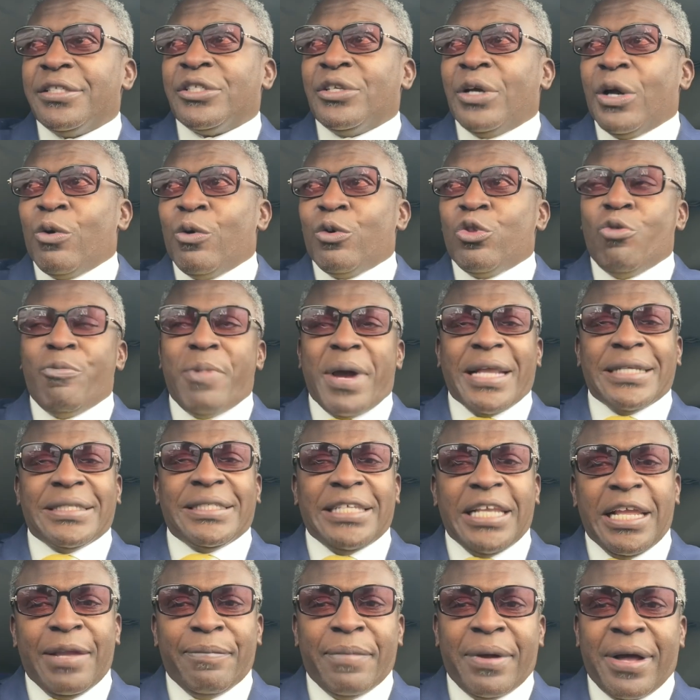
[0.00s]
so I don't nobody
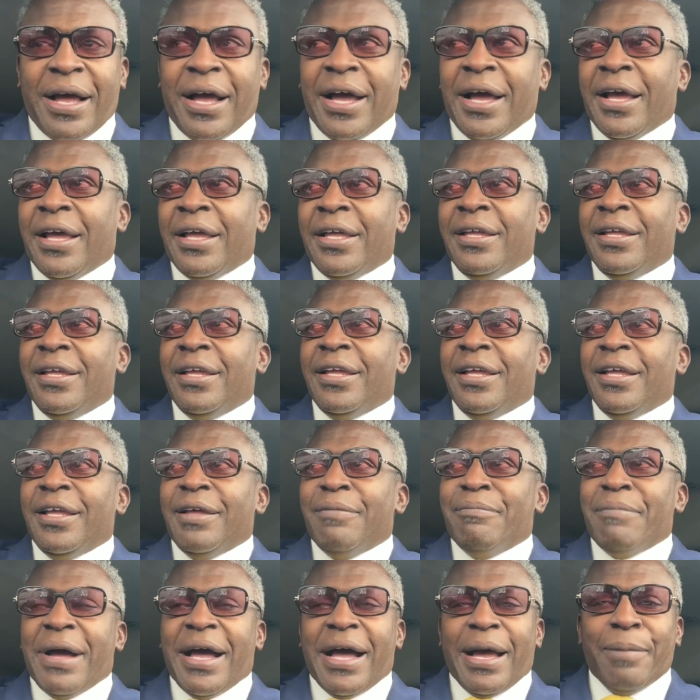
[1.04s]
see my
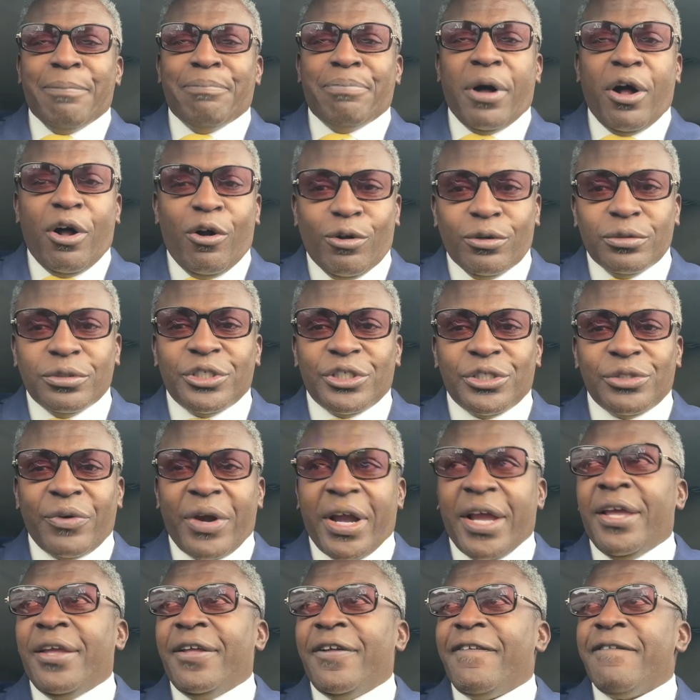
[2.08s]
my bulge,
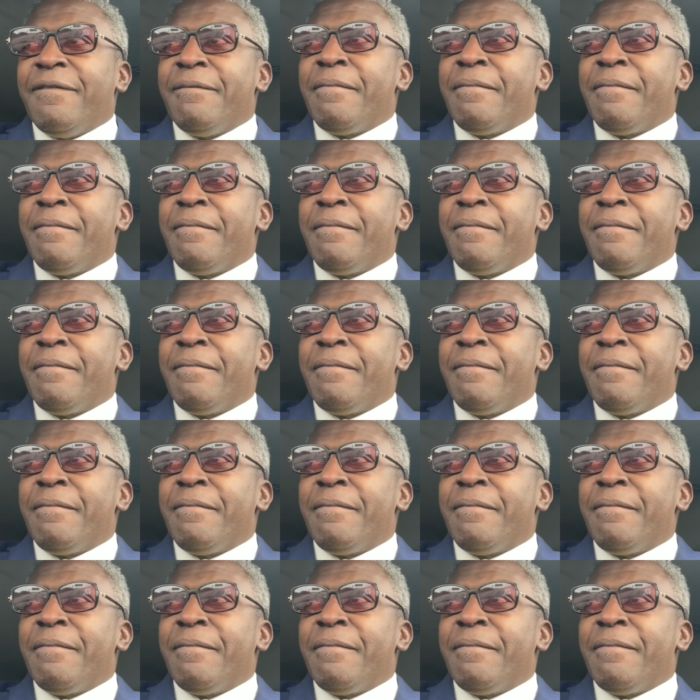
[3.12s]
right?